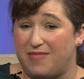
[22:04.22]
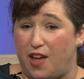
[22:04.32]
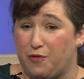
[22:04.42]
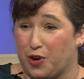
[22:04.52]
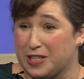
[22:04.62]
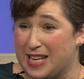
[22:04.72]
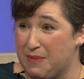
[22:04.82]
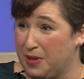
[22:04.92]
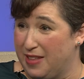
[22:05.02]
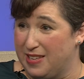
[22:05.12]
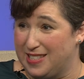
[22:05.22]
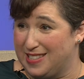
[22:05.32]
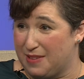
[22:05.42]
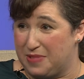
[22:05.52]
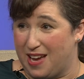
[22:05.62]
for example, and this is
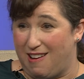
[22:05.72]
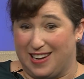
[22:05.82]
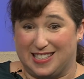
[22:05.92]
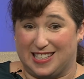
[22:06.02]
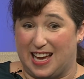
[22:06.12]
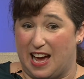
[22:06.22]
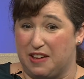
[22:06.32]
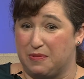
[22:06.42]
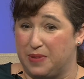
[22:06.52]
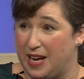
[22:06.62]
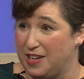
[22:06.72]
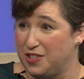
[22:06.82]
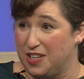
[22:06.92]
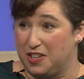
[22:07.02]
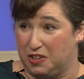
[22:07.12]
something honestly I would
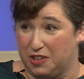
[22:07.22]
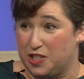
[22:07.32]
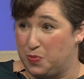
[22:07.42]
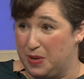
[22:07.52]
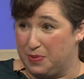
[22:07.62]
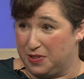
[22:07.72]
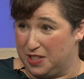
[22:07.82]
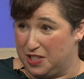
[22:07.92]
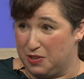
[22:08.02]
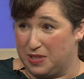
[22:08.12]
actually encourage people to do,